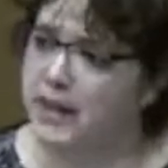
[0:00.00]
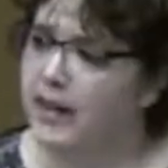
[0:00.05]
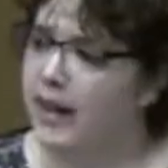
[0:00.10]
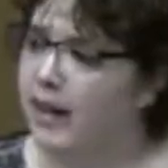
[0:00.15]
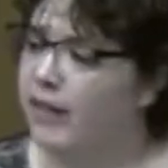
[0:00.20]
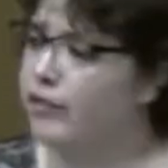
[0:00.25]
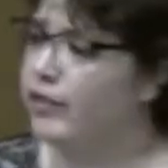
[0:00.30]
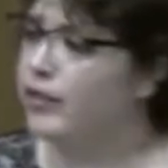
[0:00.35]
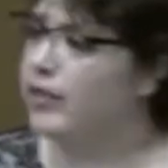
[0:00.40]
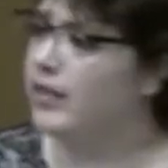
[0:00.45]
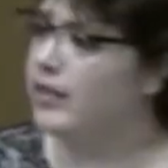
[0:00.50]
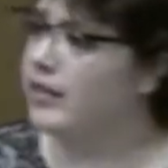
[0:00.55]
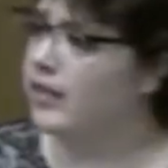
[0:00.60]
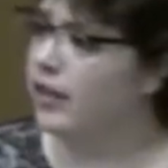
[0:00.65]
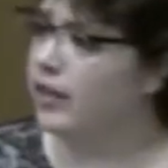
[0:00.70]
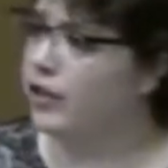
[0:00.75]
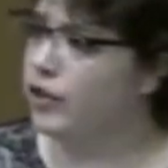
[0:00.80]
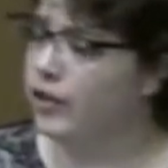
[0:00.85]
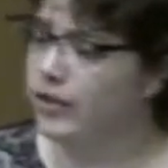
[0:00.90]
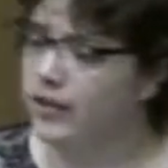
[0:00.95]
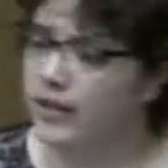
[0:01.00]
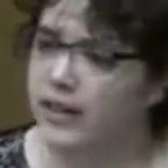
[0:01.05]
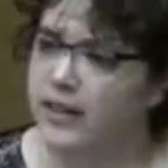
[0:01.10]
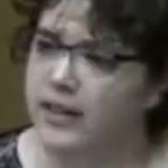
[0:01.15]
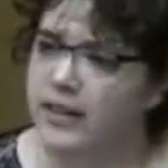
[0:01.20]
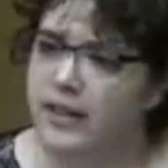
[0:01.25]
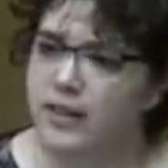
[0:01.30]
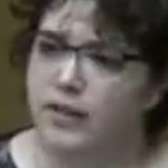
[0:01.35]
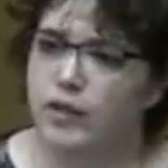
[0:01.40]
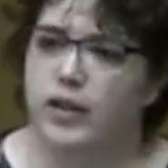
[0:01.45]
that after this lecture, I
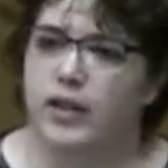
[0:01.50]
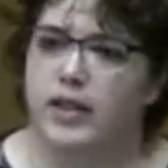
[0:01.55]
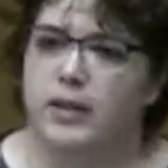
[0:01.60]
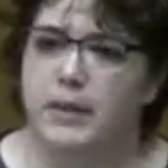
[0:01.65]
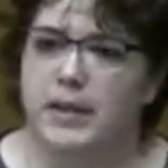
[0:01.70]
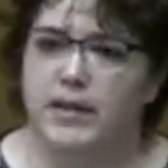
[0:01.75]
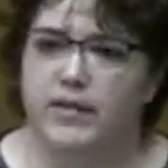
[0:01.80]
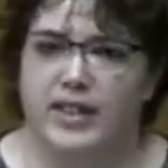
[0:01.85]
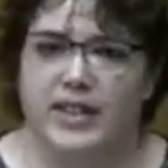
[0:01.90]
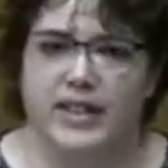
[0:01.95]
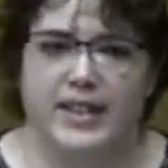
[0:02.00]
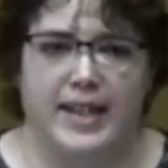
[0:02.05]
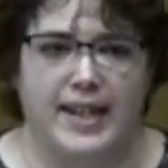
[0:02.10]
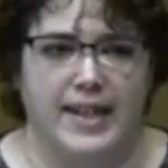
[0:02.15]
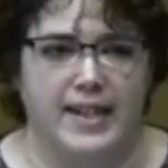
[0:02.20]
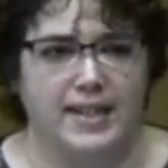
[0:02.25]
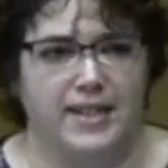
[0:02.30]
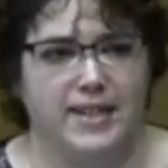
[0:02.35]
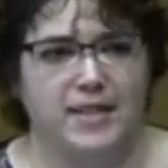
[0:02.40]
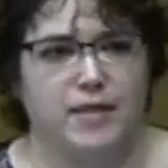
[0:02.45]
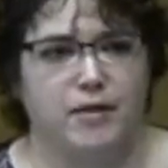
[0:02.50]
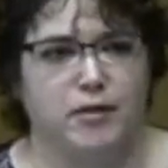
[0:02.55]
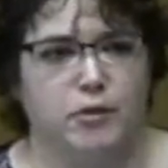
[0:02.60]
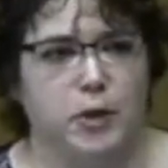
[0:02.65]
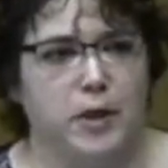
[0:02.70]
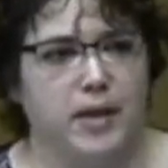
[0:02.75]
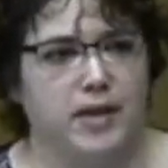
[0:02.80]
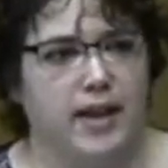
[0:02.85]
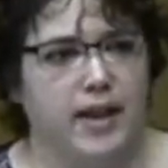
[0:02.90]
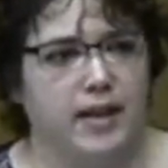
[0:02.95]
can give you a little bit of a taste of
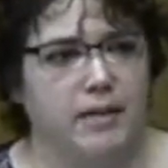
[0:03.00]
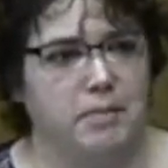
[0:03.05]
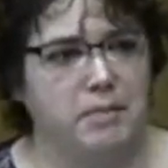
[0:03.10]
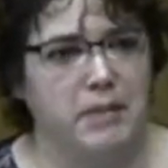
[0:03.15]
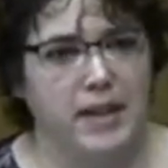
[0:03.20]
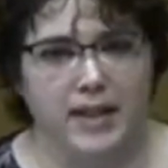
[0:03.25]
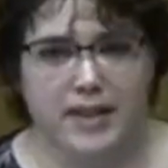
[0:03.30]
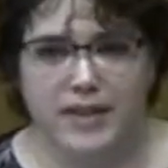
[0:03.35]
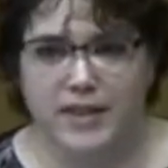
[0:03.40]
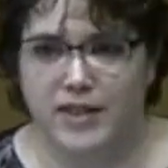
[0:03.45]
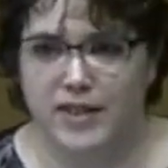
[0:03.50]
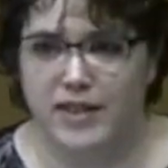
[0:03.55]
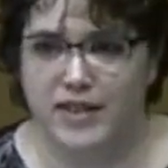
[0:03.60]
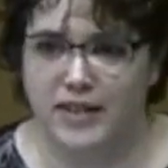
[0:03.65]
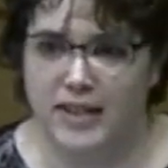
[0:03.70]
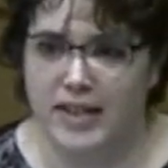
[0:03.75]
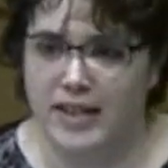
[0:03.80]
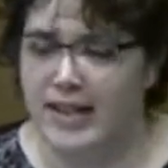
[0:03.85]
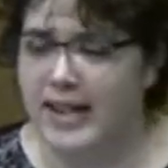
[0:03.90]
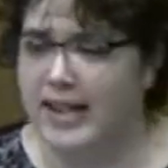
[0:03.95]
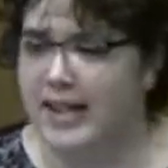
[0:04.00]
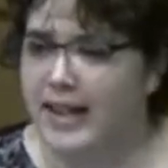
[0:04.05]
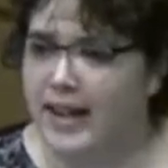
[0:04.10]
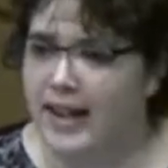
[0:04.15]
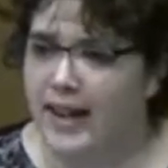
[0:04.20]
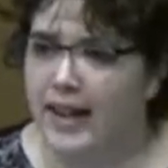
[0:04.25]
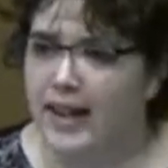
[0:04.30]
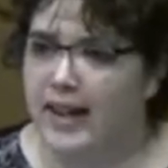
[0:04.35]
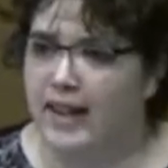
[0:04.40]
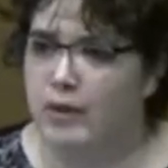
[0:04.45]
what that means
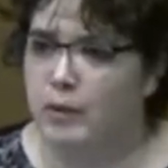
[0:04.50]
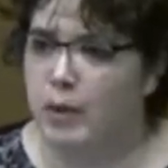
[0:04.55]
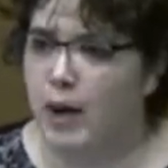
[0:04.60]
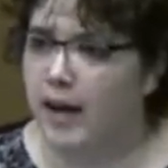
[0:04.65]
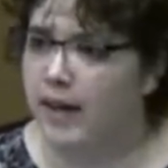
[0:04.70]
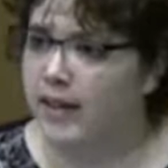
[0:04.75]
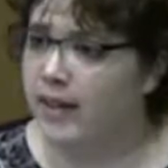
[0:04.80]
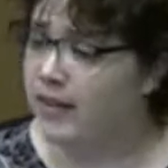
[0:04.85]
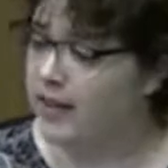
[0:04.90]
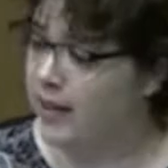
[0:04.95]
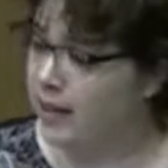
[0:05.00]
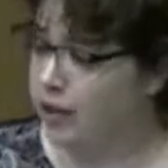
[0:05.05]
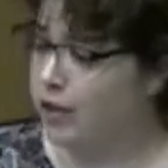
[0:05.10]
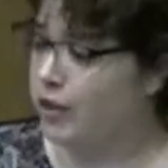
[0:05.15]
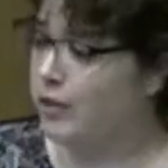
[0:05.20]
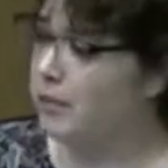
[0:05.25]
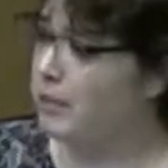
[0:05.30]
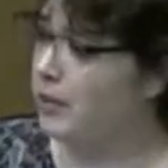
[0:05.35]
and why that's actually